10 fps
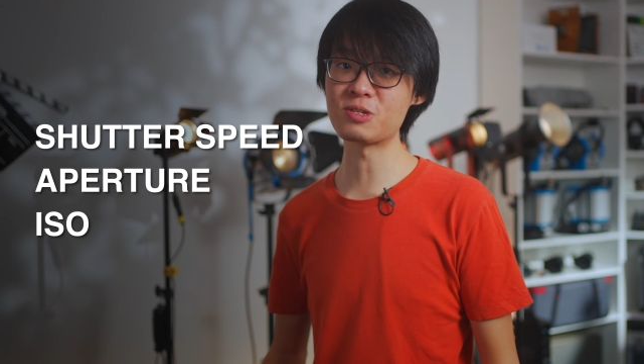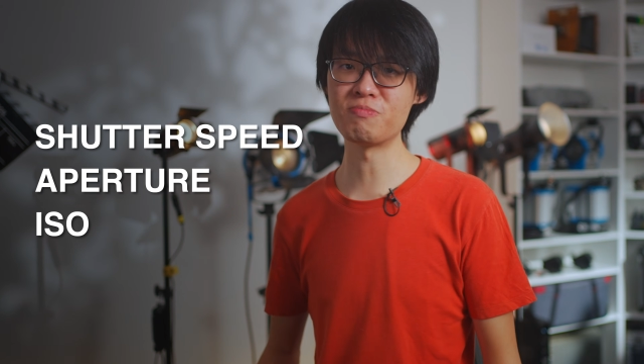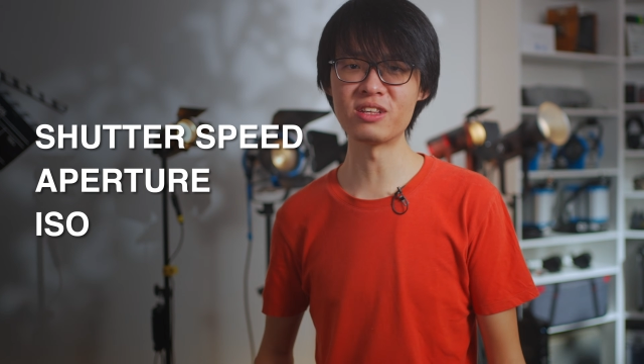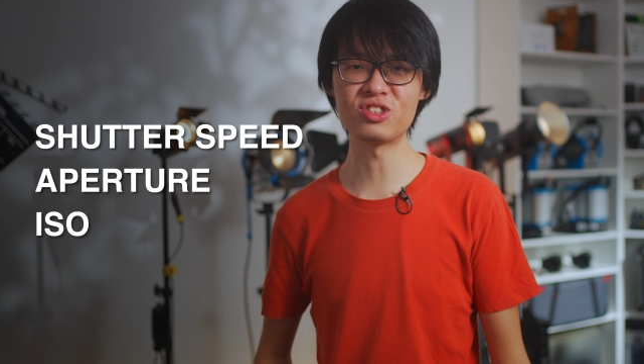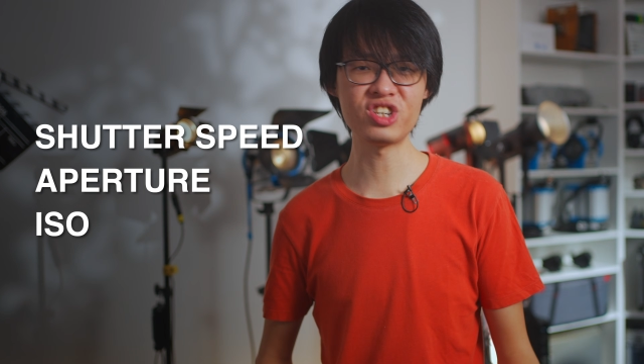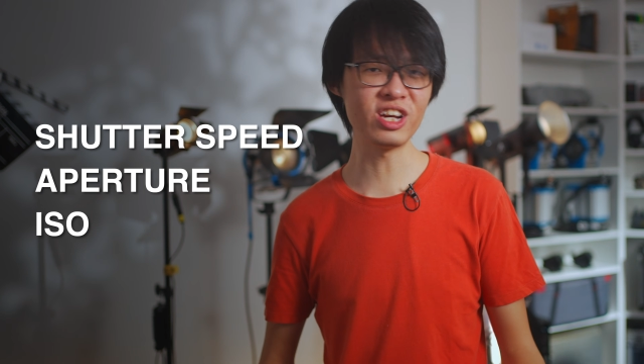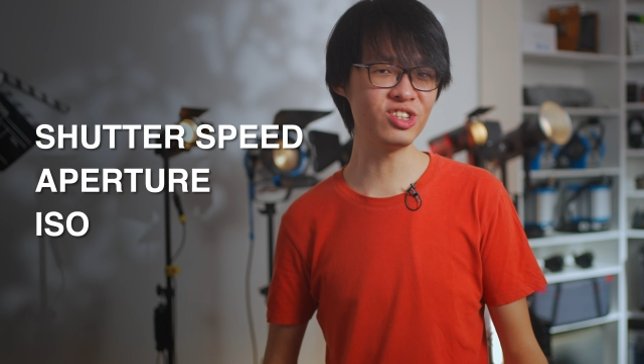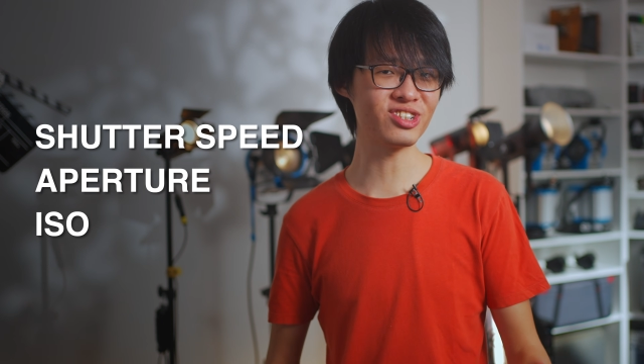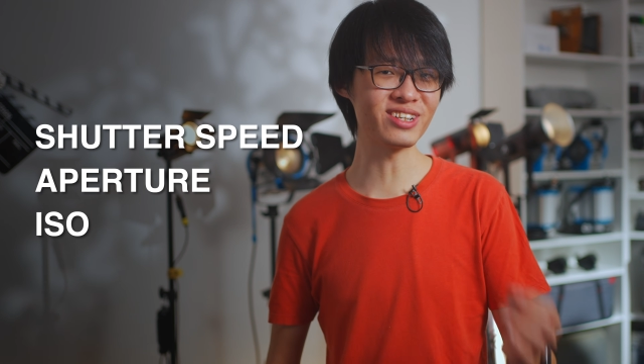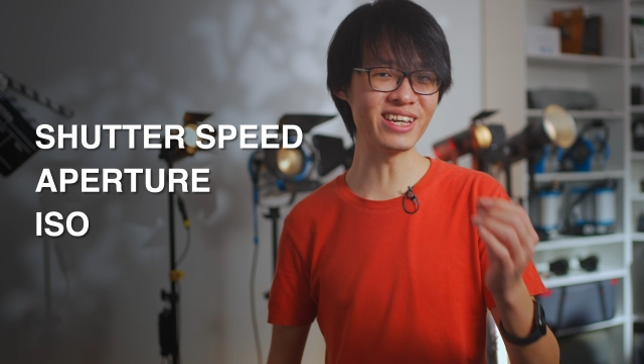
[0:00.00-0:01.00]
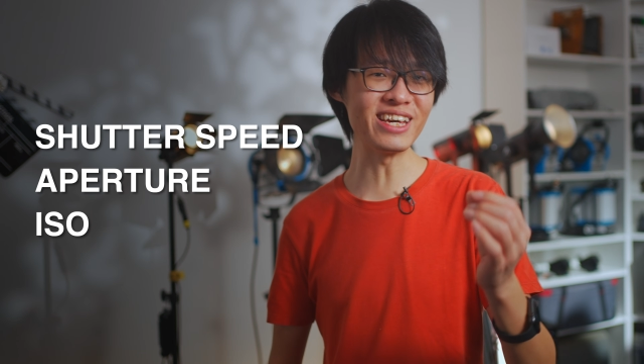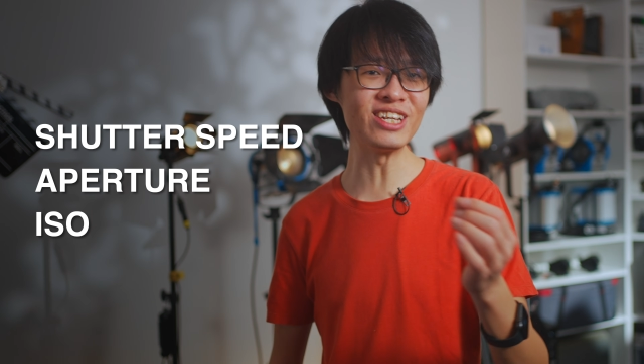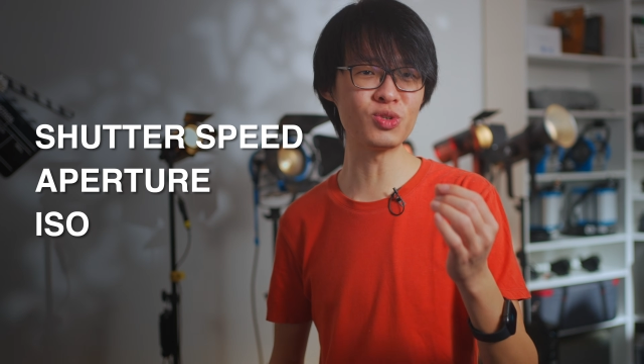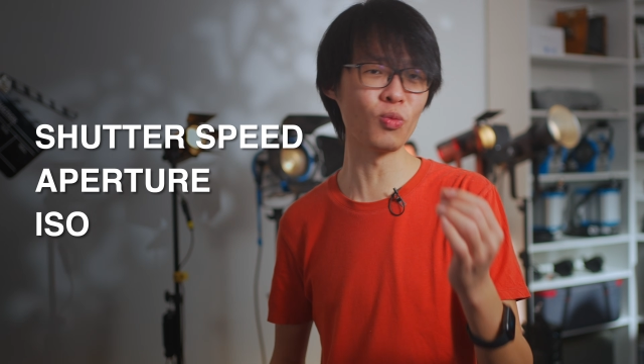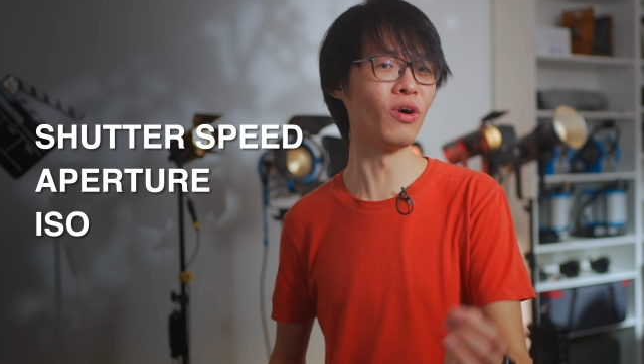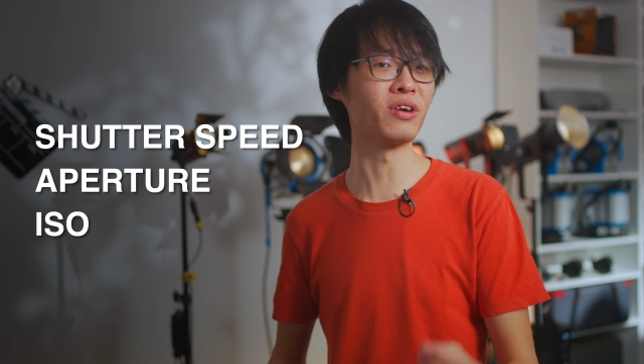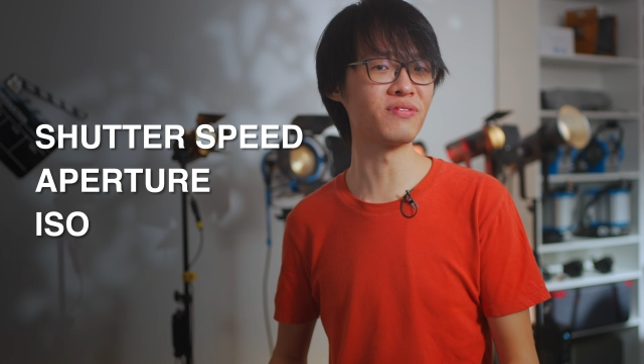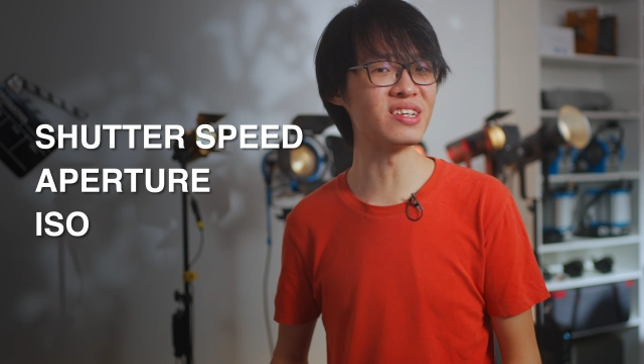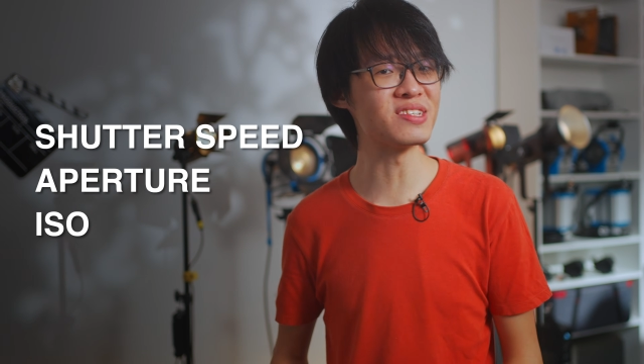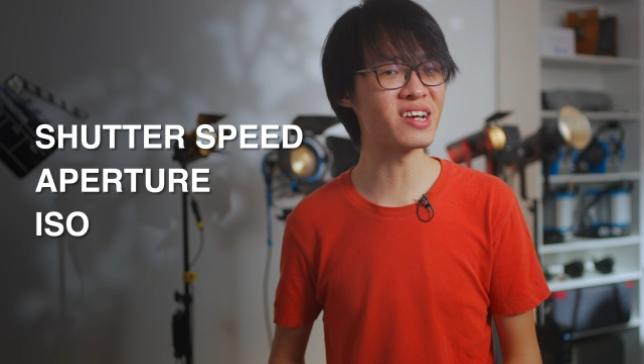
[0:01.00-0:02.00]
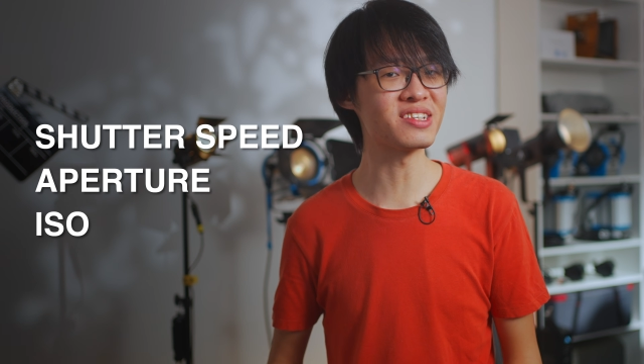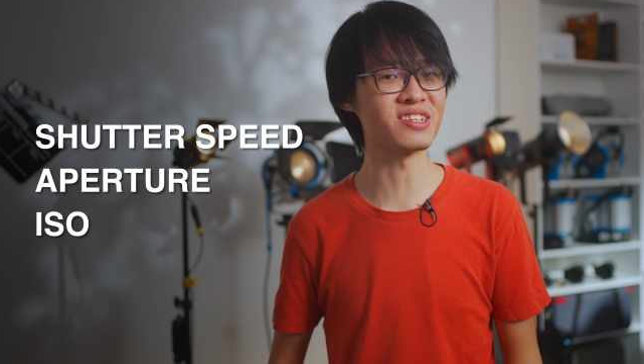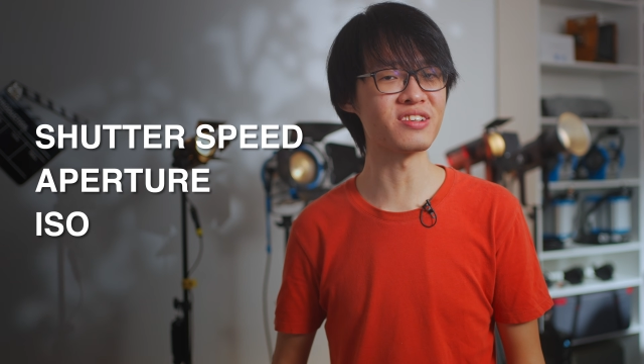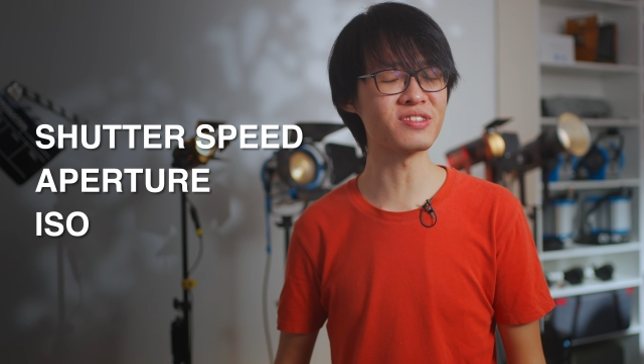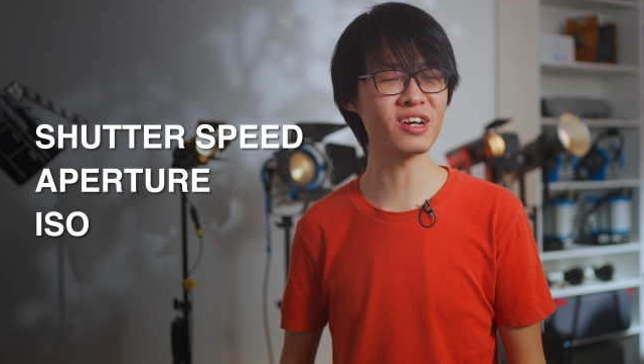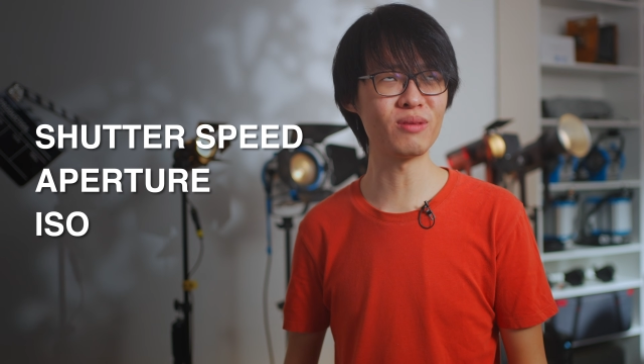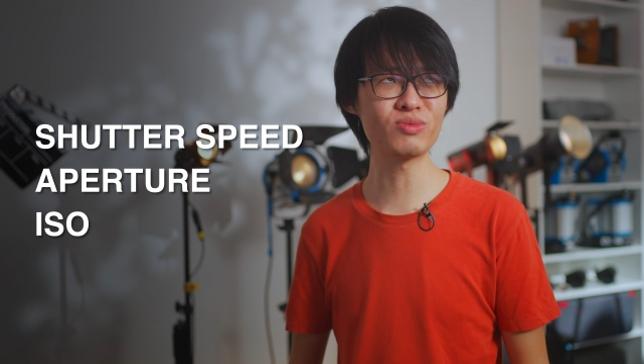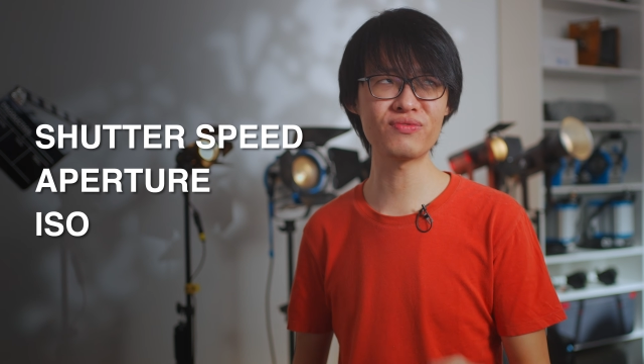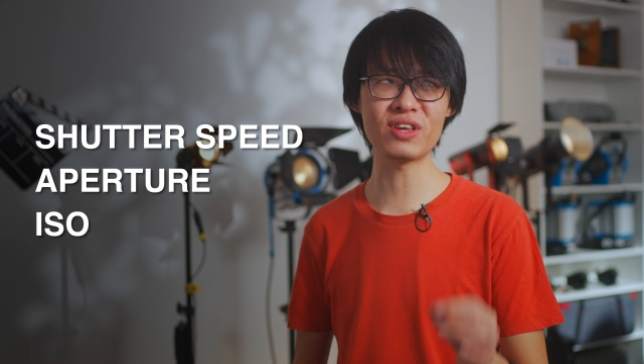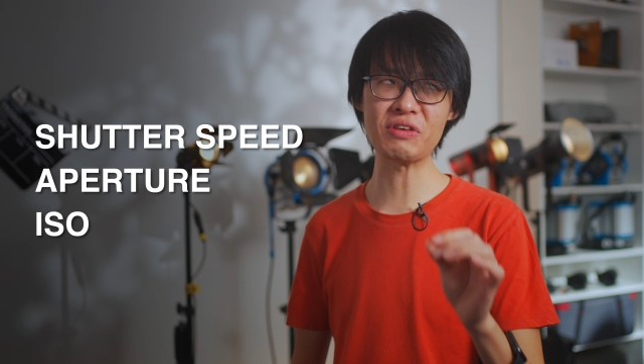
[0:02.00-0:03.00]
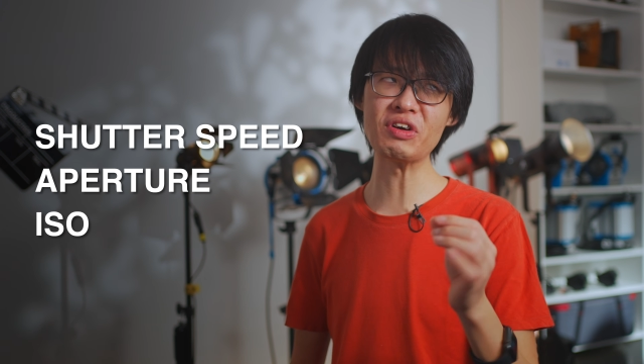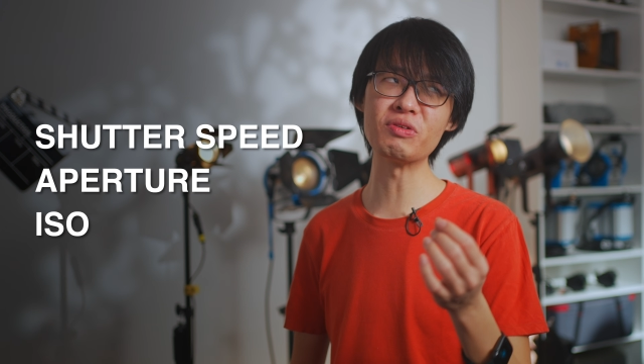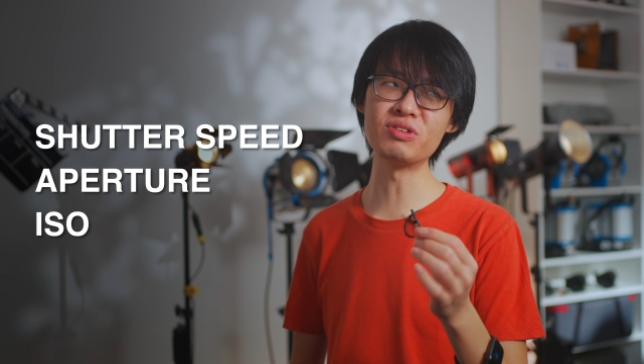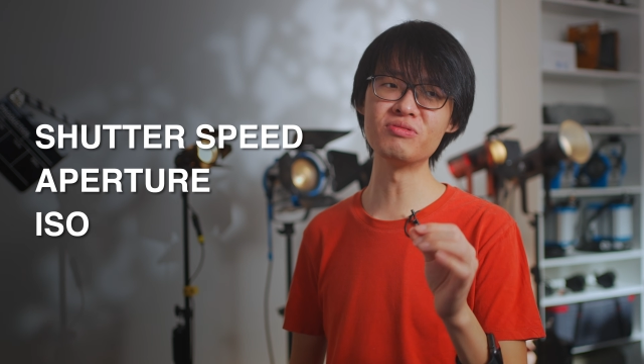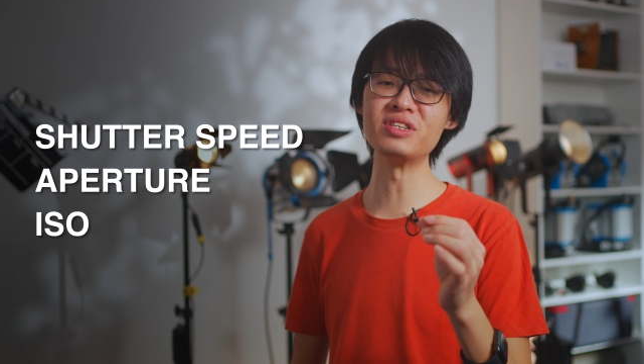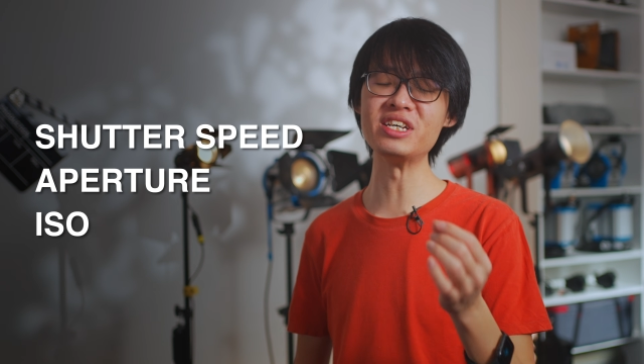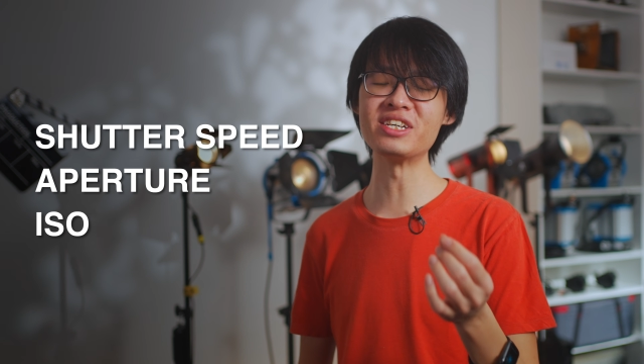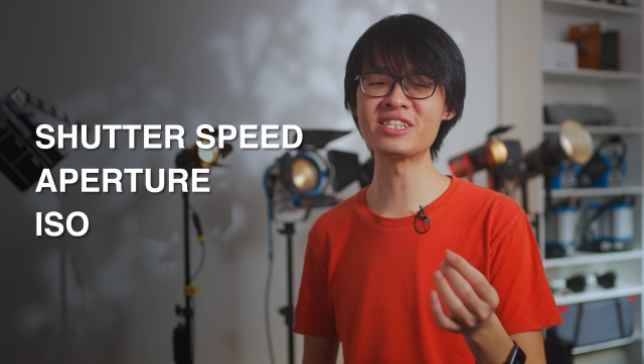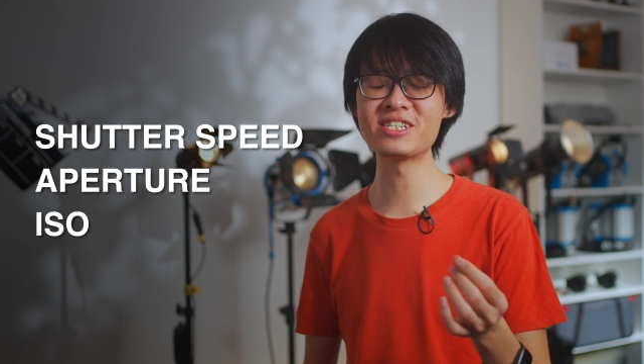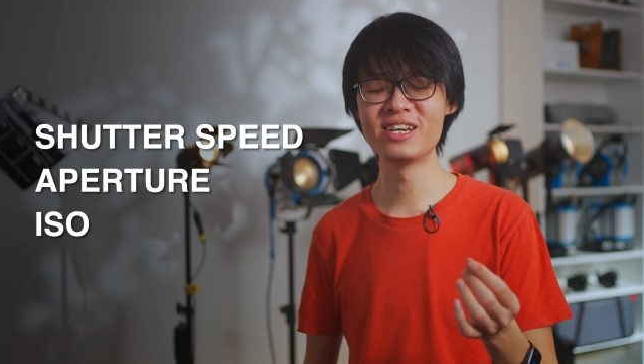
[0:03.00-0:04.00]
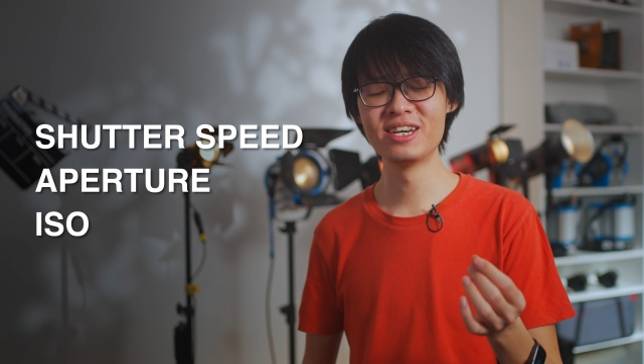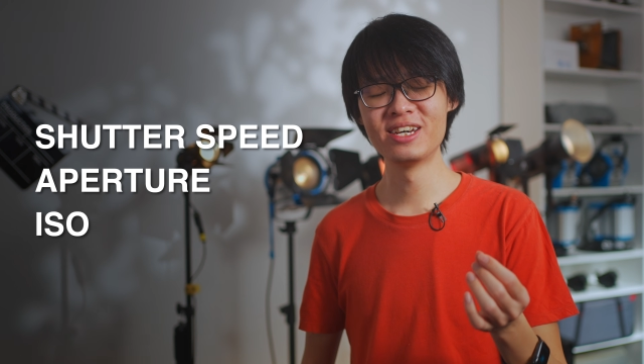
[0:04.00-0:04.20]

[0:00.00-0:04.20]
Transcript: but changing each one of these settings comes with their own unique,